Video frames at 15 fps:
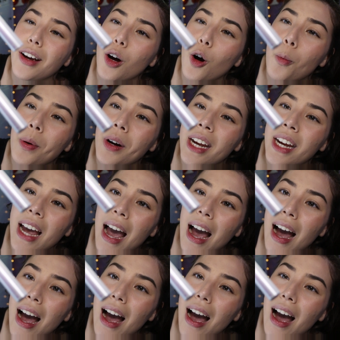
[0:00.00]
Opening
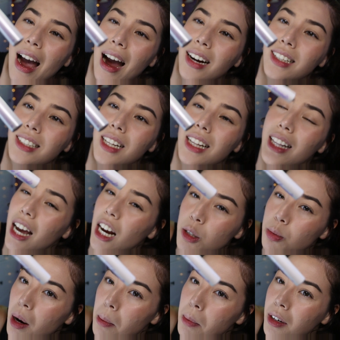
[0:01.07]
Act Lash
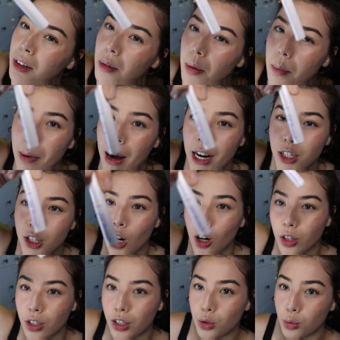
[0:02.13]
Primer by
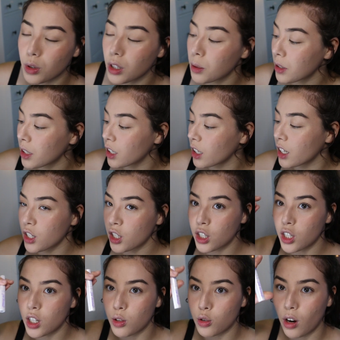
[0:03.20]
Tarte. It's really, really good. This is
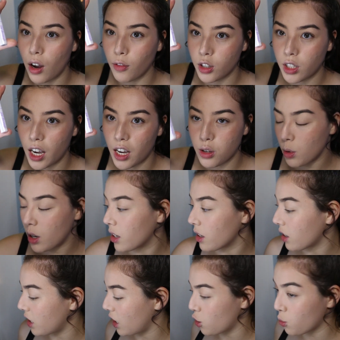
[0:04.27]
the travel size one
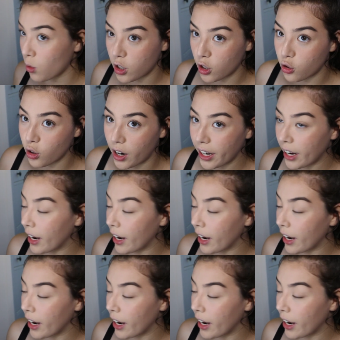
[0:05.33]
because I just wanted to try it